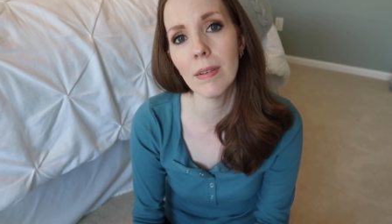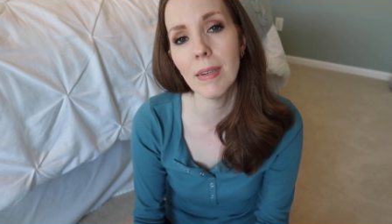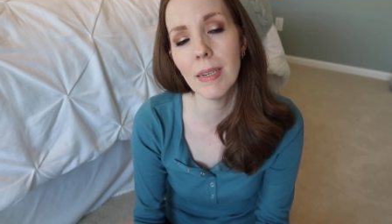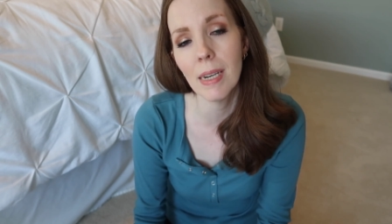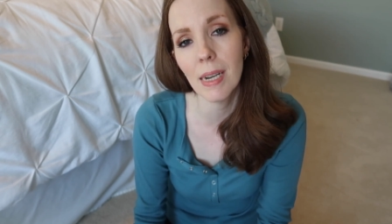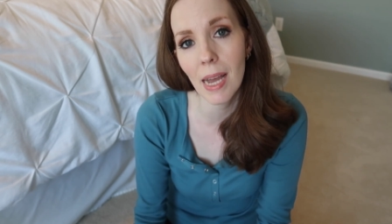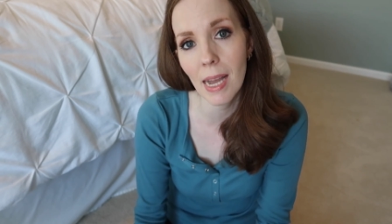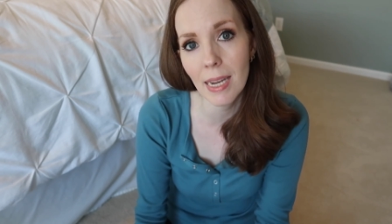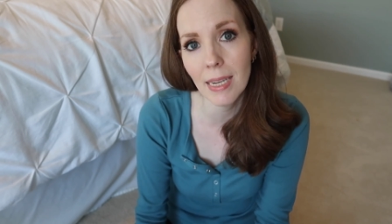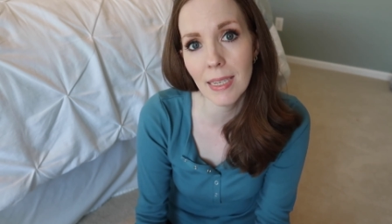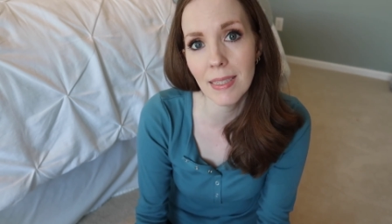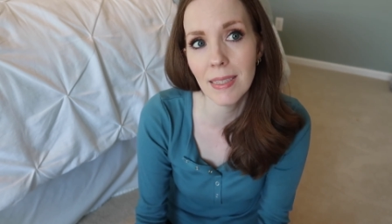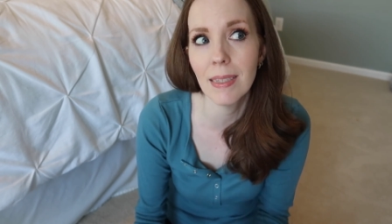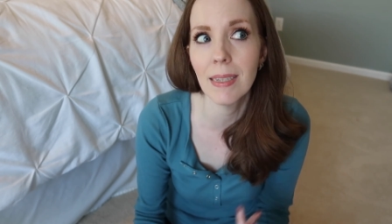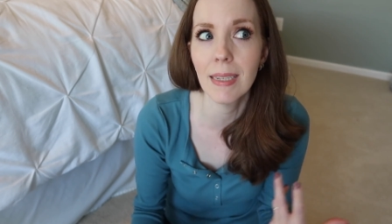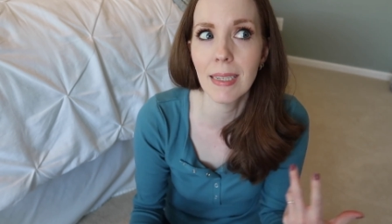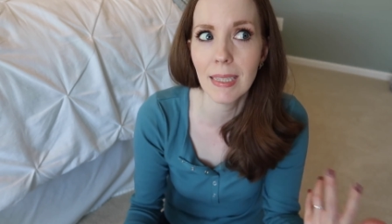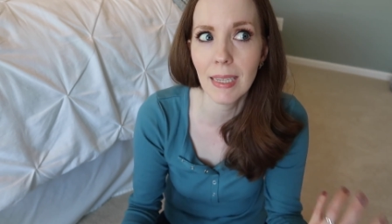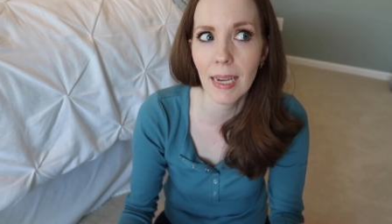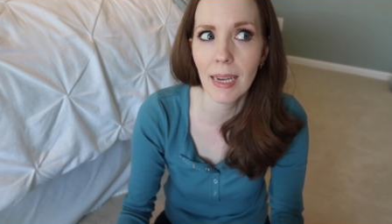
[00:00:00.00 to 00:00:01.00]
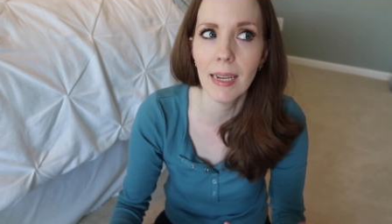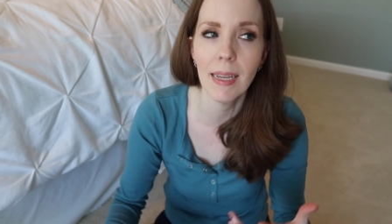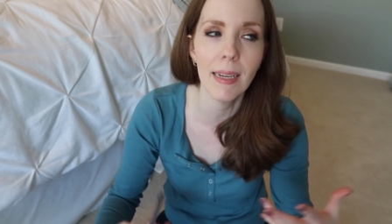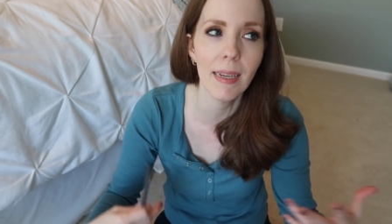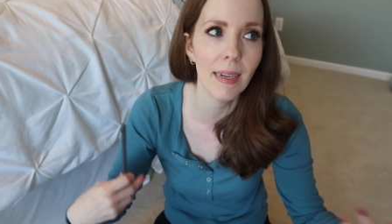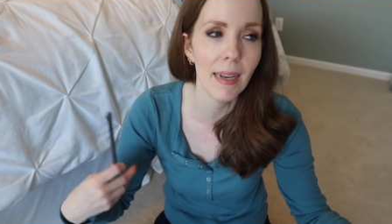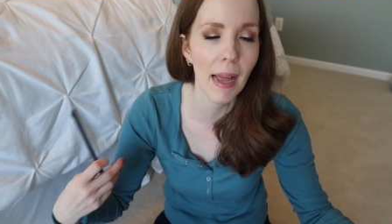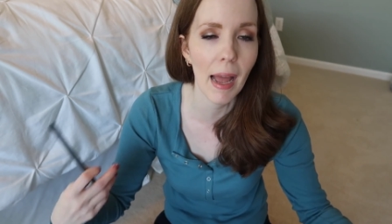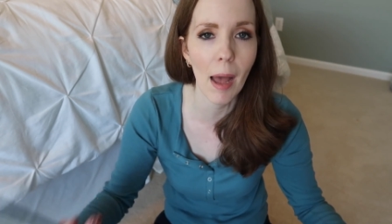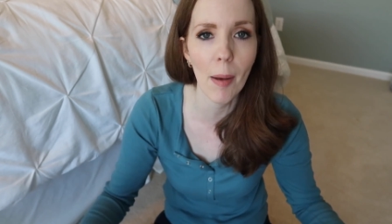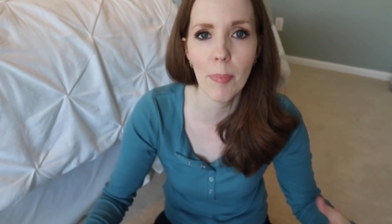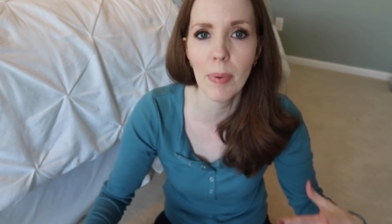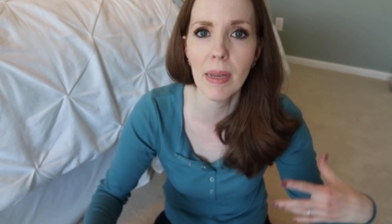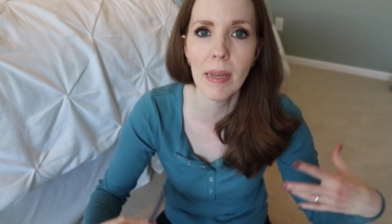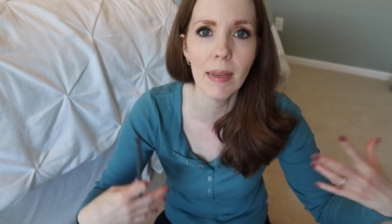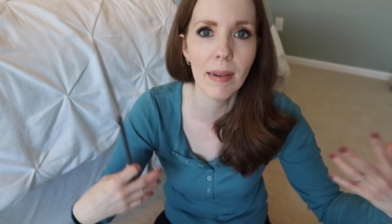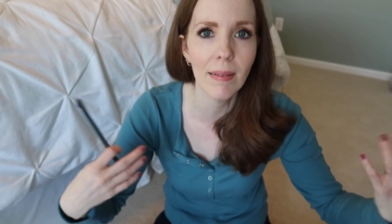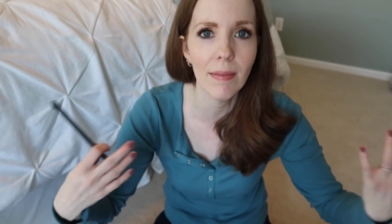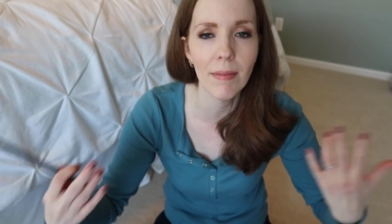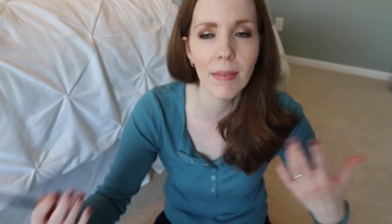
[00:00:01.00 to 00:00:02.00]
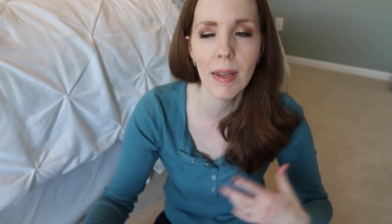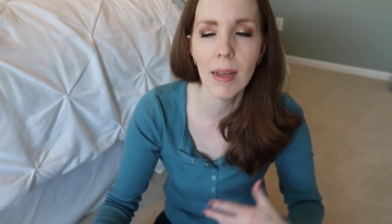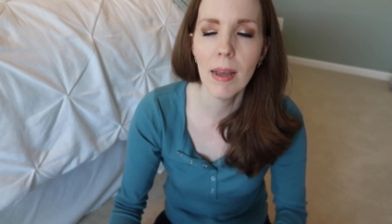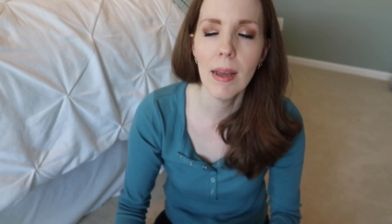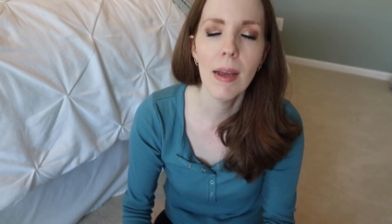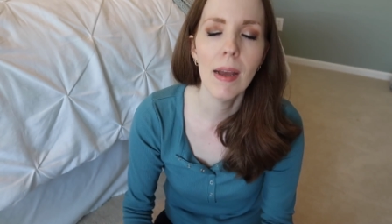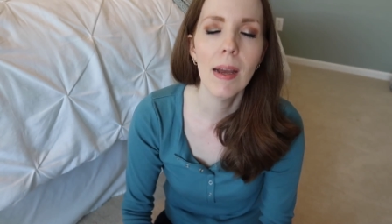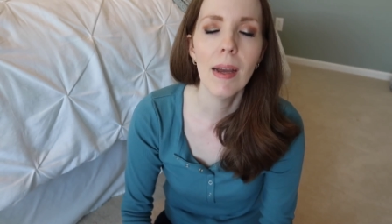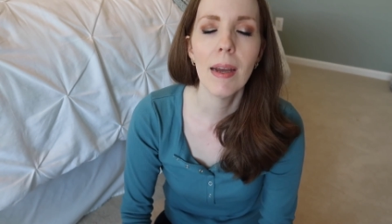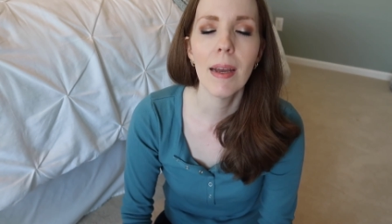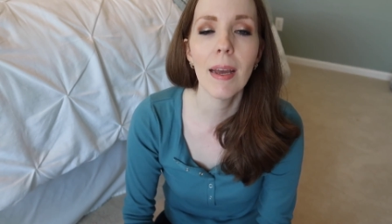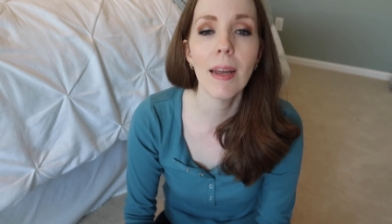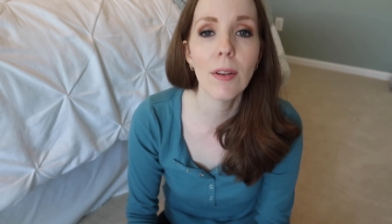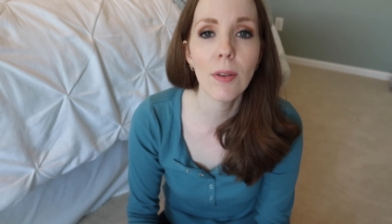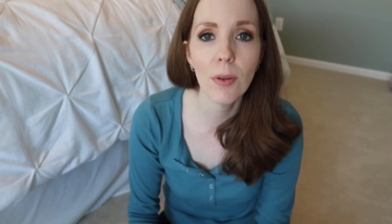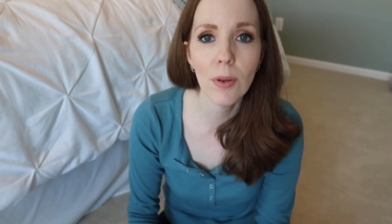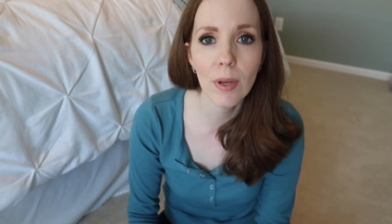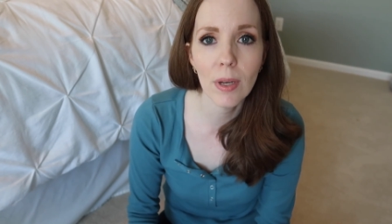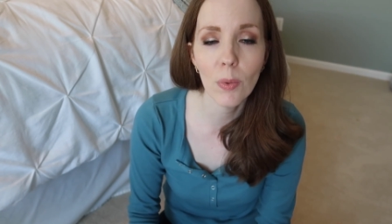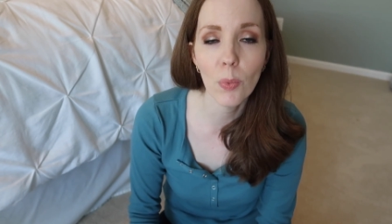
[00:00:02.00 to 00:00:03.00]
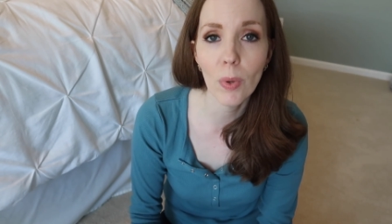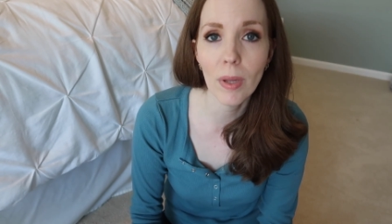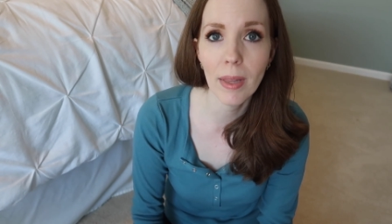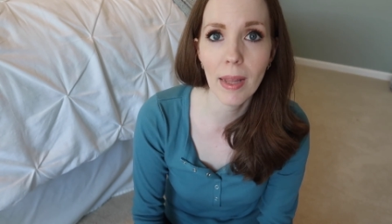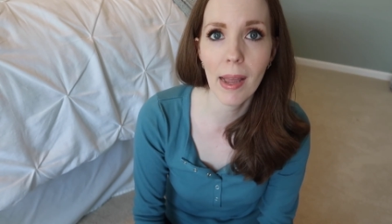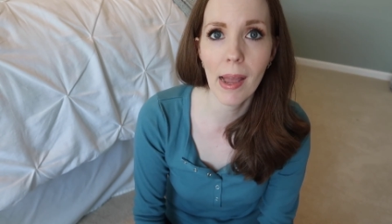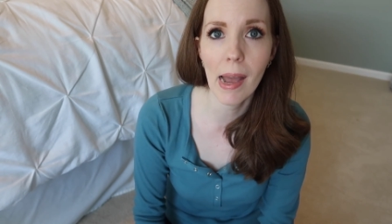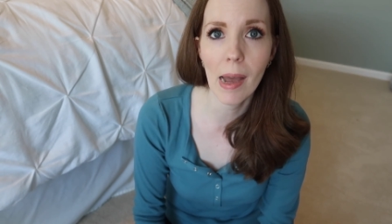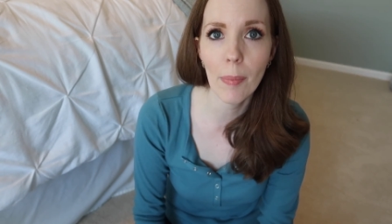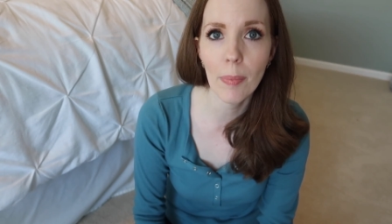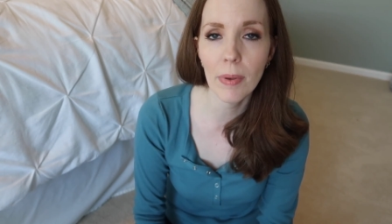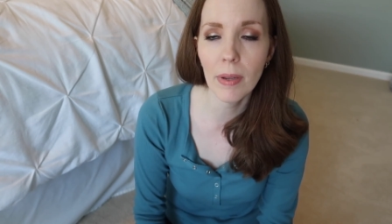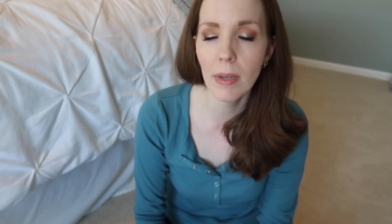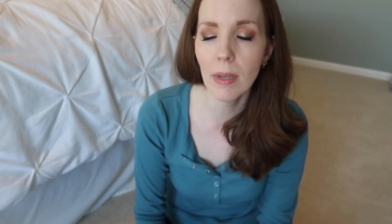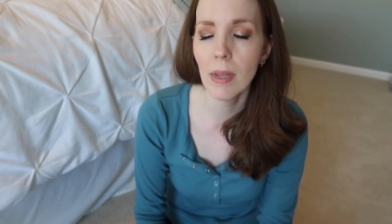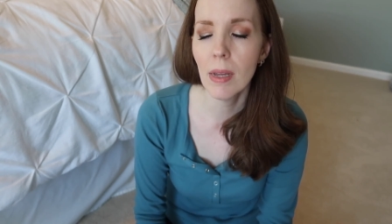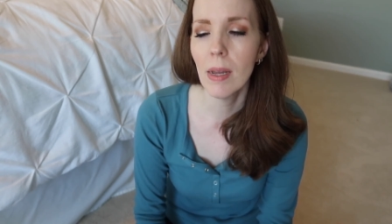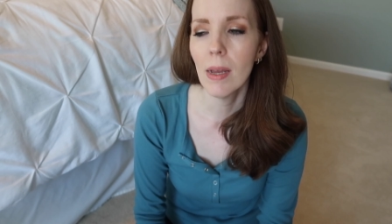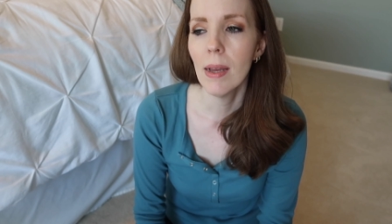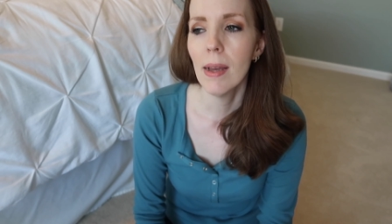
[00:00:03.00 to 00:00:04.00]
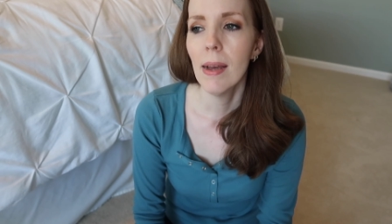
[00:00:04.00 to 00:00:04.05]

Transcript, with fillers: nice and exciting and happy and and good when they happen.